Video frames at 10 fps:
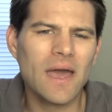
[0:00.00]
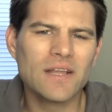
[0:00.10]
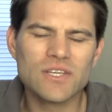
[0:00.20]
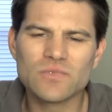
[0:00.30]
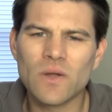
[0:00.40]

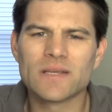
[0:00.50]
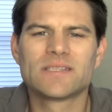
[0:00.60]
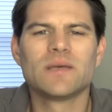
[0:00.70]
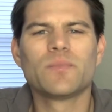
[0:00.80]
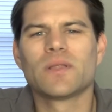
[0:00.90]
and just want a
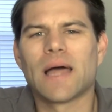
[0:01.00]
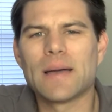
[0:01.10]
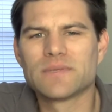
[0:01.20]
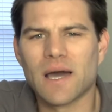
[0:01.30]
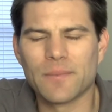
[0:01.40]
simple
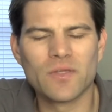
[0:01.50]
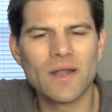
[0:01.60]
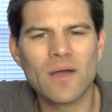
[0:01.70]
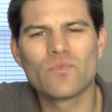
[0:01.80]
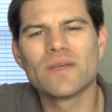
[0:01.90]
laptop, and they're
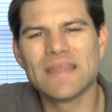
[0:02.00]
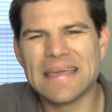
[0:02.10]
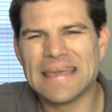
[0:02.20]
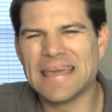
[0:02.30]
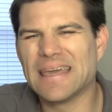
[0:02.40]
not really
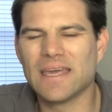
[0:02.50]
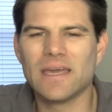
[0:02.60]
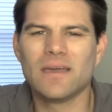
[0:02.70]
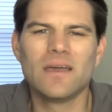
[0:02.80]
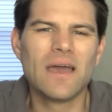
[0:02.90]

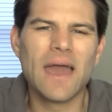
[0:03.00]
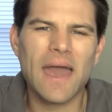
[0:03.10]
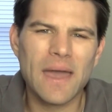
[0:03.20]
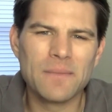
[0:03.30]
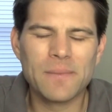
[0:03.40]
geeky,
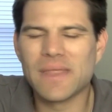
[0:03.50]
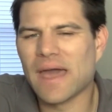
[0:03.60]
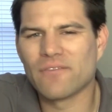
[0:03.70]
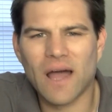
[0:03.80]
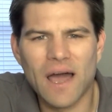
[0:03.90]
and maybe they
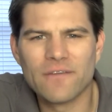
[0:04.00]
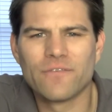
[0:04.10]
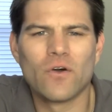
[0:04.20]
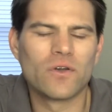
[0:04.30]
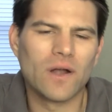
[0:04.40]
have an
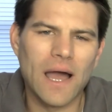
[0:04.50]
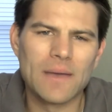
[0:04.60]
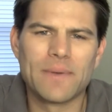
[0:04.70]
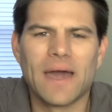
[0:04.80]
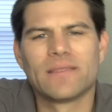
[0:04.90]
iPhone or an
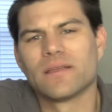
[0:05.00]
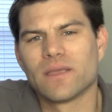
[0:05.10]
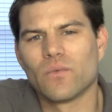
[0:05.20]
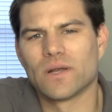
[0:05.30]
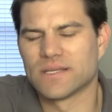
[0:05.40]
iPad that
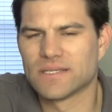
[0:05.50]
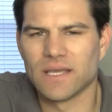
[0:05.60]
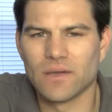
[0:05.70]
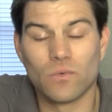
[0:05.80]
they want to sync.